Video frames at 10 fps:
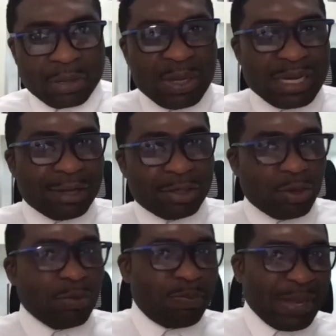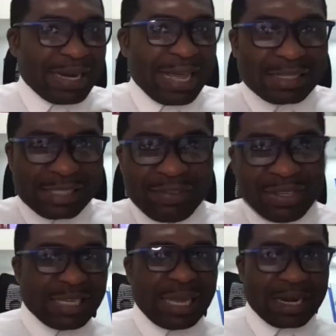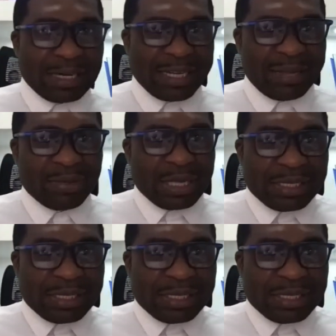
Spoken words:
without no better activity around them.